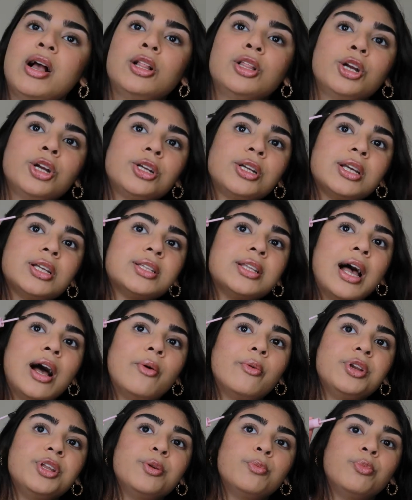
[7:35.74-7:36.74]
I learned is
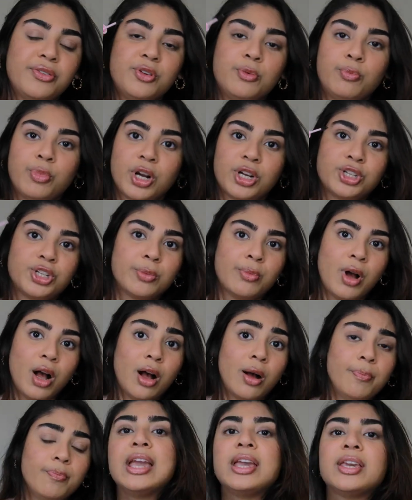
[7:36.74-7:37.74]
that when you, if you brush them
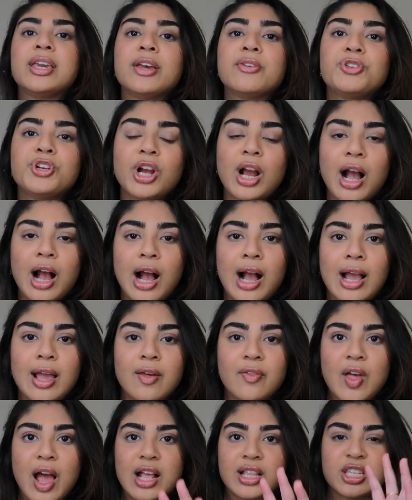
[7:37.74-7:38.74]
up, it gives your
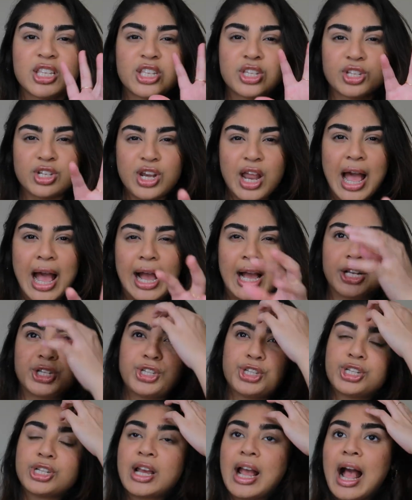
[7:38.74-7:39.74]
eye that
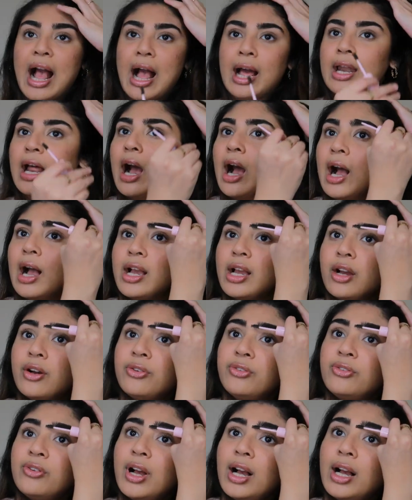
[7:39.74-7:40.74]
snatched cat eye
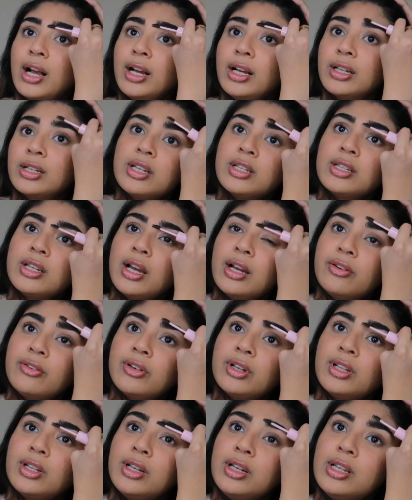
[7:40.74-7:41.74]
effect. This side
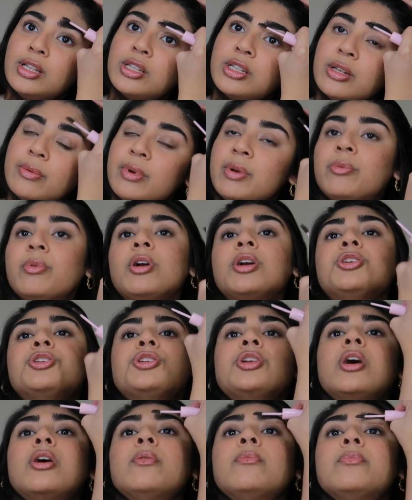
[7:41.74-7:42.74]
really needs to be
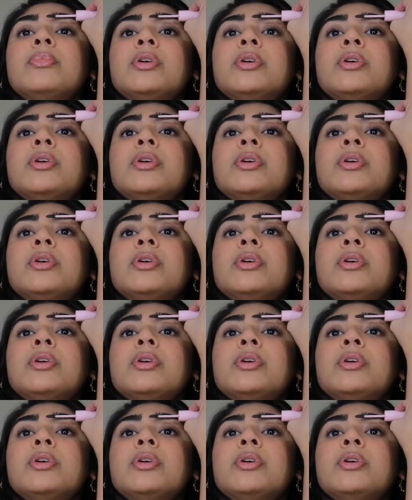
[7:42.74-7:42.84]
brushed up.